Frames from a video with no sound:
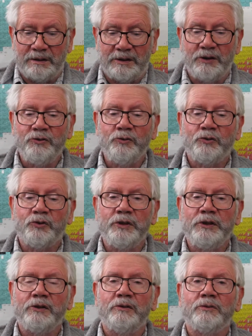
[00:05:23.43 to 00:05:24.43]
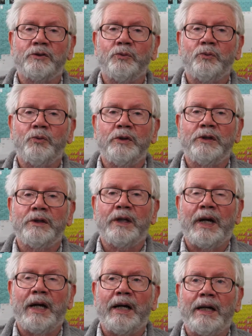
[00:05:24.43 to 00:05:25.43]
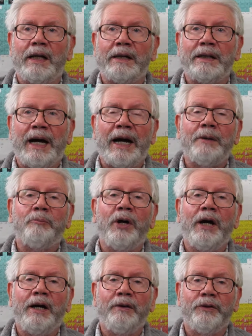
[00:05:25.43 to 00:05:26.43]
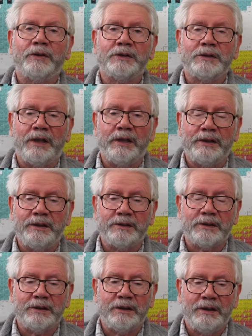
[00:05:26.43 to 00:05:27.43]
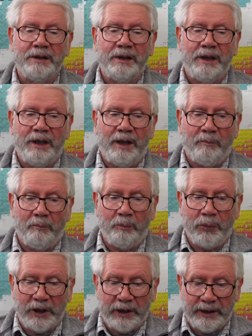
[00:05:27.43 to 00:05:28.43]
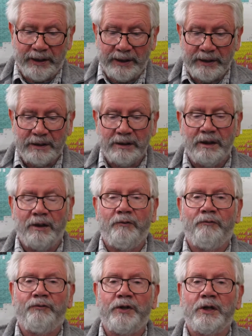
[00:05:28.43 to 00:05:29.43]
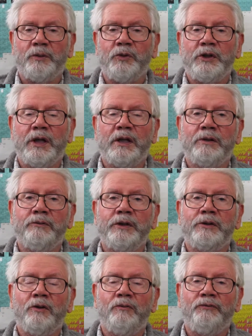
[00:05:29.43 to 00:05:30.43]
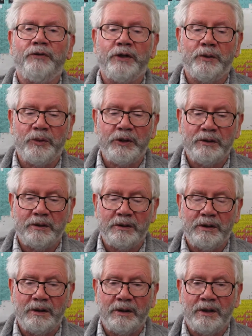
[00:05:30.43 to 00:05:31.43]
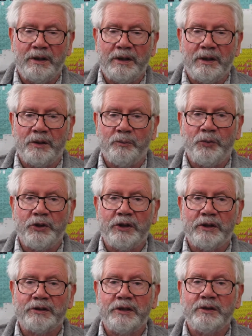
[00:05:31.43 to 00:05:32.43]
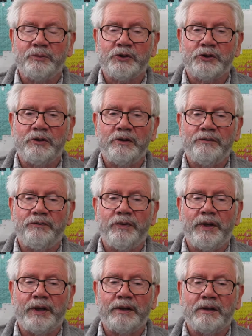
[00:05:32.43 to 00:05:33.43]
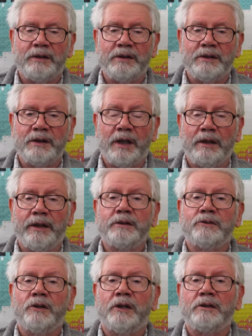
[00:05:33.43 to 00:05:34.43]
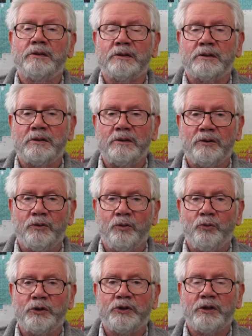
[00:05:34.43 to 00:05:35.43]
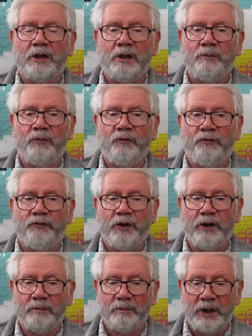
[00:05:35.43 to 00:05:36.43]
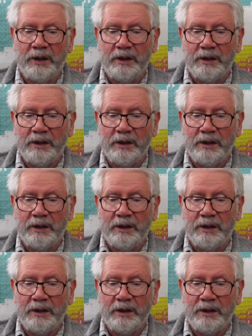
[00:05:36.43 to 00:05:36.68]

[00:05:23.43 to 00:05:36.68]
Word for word: The neutrinos were uh, hypothesized by Fermi, Enrico Fermi, because he observed that the electrons, which come from